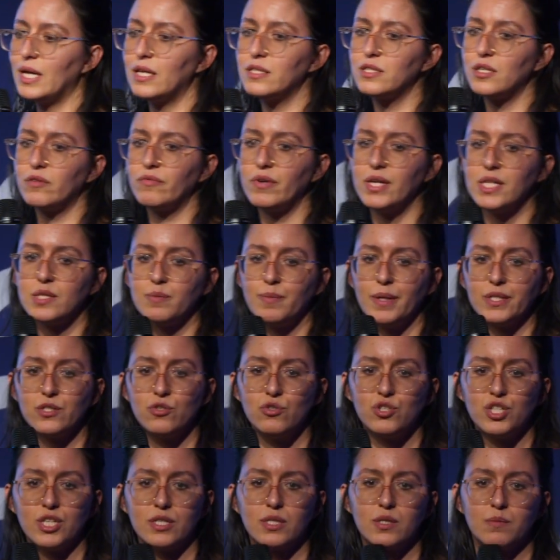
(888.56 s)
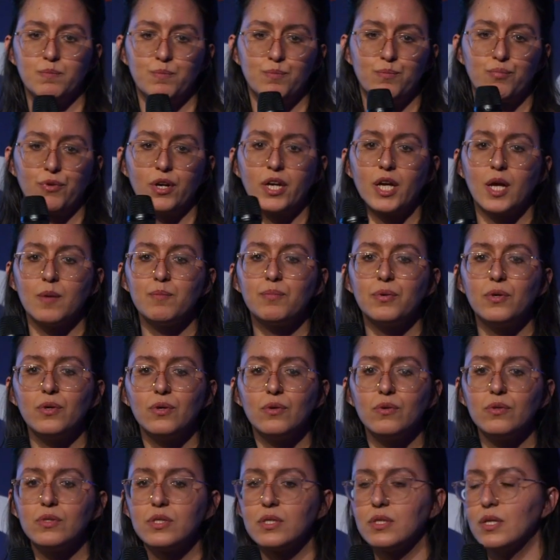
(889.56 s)
of it, but you just
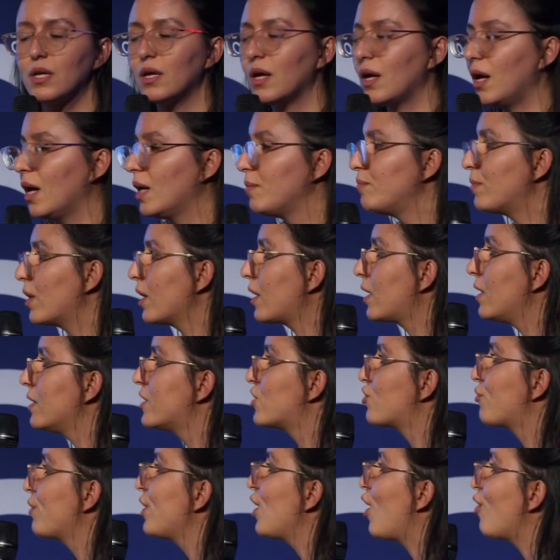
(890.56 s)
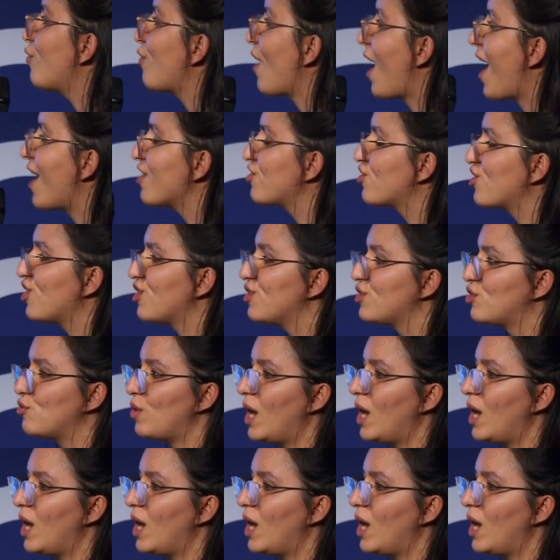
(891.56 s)
pre-compute a Merkle tree of hashes.